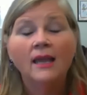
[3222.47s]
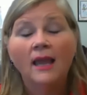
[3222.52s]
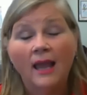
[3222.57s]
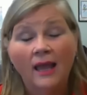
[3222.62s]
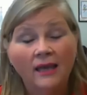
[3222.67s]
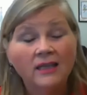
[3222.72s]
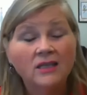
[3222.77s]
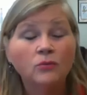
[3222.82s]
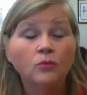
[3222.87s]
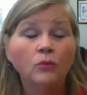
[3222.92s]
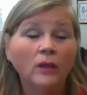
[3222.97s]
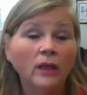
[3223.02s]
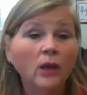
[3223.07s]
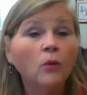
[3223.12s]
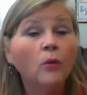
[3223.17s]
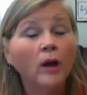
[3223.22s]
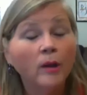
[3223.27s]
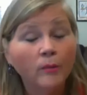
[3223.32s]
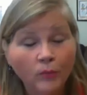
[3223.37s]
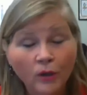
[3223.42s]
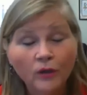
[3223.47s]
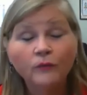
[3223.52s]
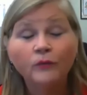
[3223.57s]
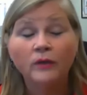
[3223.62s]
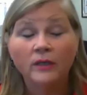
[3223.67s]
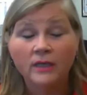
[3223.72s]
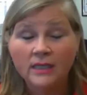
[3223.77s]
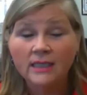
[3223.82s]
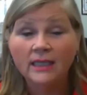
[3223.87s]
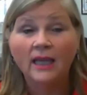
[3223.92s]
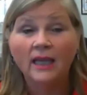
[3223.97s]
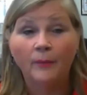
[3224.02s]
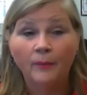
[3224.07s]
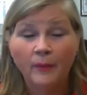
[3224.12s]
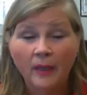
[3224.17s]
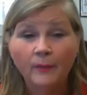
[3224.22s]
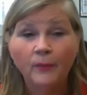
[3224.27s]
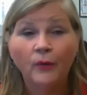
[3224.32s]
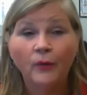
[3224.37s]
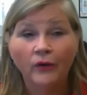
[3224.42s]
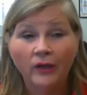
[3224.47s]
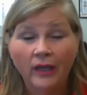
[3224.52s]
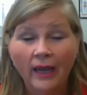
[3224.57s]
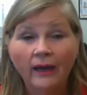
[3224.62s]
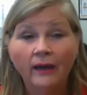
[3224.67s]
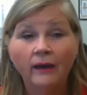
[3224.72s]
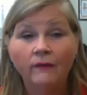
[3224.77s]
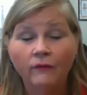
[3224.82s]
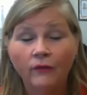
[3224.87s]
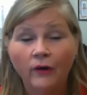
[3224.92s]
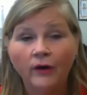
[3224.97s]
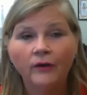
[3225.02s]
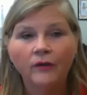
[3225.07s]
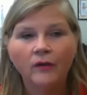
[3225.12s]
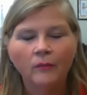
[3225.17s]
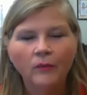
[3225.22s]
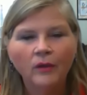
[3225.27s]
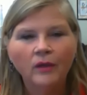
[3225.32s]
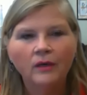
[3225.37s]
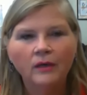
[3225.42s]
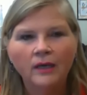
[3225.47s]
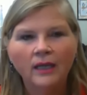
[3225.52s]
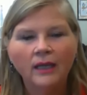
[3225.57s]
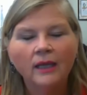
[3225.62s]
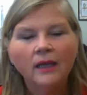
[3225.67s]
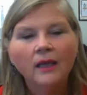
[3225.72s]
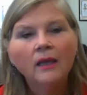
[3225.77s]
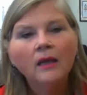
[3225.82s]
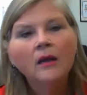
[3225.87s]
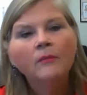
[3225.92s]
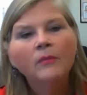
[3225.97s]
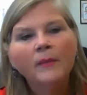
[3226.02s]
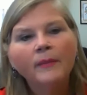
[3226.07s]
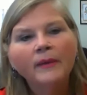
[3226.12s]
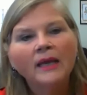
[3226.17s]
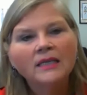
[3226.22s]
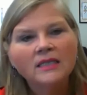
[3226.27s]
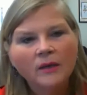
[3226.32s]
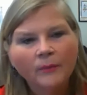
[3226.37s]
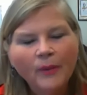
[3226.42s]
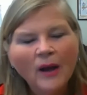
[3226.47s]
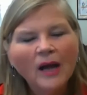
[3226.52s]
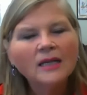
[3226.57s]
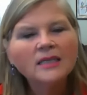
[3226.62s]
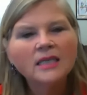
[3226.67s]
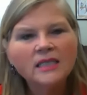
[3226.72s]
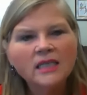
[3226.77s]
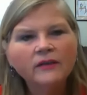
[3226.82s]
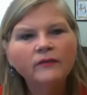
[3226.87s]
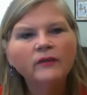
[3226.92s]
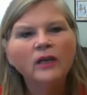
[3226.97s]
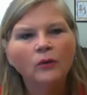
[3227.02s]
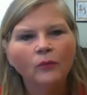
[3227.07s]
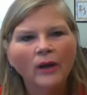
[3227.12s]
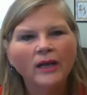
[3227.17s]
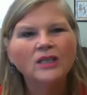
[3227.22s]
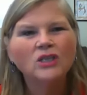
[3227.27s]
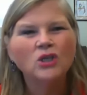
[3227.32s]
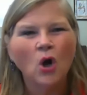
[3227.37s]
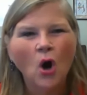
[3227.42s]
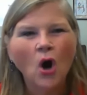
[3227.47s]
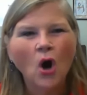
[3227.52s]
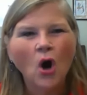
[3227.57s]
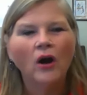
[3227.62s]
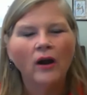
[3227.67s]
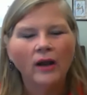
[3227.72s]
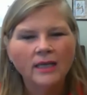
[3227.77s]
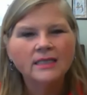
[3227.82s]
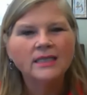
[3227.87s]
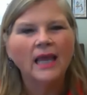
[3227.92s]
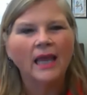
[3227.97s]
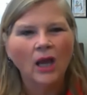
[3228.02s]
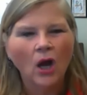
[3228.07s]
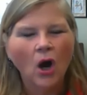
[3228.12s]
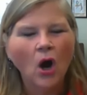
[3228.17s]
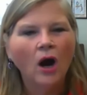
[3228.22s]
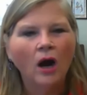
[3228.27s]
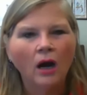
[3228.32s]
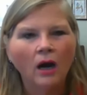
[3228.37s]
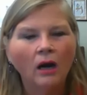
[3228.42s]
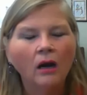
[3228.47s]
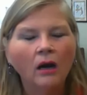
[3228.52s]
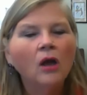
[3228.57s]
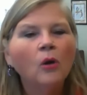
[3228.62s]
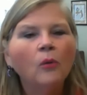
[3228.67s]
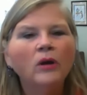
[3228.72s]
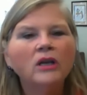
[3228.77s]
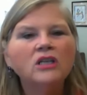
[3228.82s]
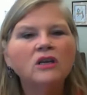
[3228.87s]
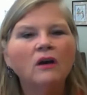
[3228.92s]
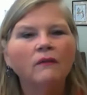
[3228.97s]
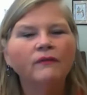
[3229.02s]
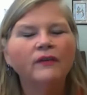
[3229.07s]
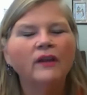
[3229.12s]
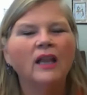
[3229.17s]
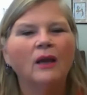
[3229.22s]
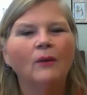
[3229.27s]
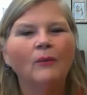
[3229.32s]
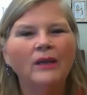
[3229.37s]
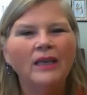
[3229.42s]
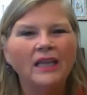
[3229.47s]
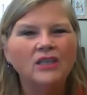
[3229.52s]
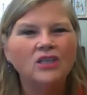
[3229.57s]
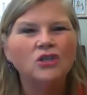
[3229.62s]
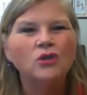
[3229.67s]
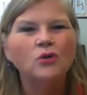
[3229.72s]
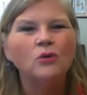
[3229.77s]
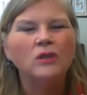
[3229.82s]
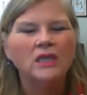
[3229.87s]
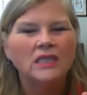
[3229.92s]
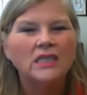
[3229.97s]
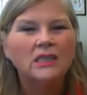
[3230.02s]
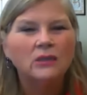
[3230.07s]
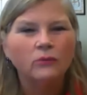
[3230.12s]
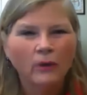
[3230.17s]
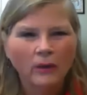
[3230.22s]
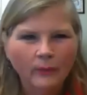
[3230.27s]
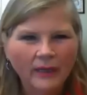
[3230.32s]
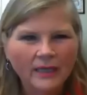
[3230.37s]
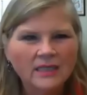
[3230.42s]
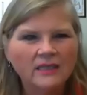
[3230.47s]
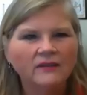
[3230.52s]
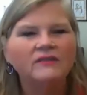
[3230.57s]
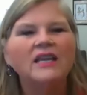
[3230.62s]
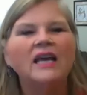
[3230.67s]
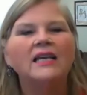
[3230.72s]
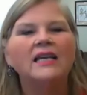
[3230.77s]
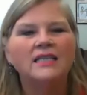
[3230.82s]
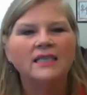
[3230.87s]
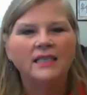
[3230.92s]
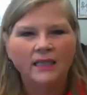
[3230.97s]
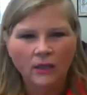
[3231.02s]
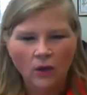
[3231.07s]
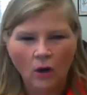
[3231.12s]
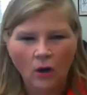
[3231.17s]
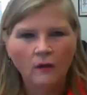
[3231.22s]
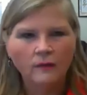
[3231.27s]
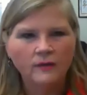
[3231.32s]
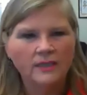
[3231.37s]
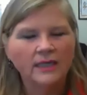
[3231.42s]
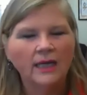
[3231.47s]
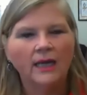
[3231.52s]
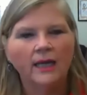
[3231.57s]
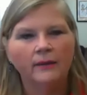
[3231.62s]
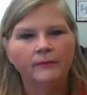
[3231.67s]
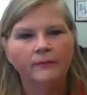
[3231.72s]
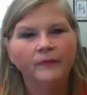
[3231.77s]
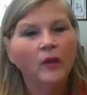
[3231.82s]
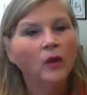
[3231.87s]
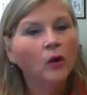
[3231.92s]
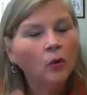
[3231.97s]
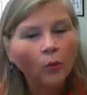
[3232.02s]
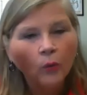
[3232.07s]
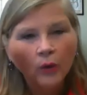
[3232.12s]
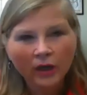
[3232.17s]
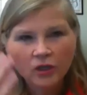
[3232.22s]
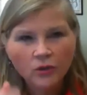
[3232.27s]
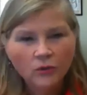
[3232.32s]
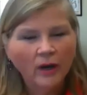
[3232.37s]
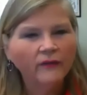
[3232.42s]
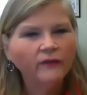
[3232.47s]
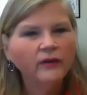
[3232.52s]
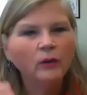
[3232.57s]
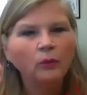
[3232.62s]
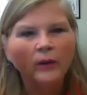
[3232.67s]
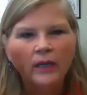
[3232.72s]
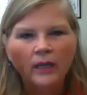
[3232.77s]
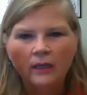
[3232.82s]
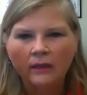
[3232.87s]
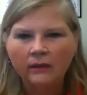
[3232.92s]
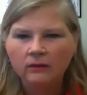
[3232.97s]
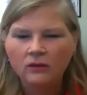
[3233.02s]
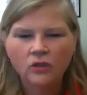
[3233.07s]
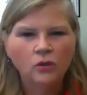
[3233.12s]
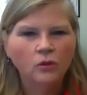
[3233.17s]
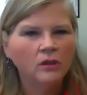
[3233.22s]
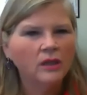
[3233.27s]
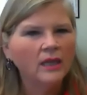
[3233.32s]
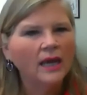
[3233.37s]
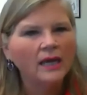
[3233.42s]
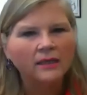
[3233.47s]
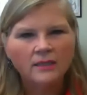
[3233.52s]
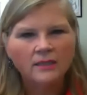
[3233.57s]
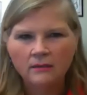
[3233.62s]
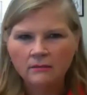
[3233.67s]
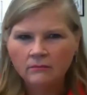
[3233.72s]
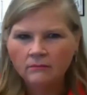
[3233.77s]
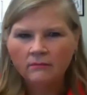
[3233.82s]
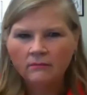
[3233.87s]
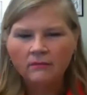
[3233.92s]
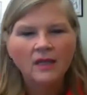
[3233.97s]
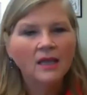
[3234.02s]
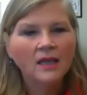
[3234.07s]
And it's really quite beautiful to see how people are caring for our community. But because our positivity rates are as they are, we don't feel like we need to do this three weeks of testing all the time. We're going to do every week 2000.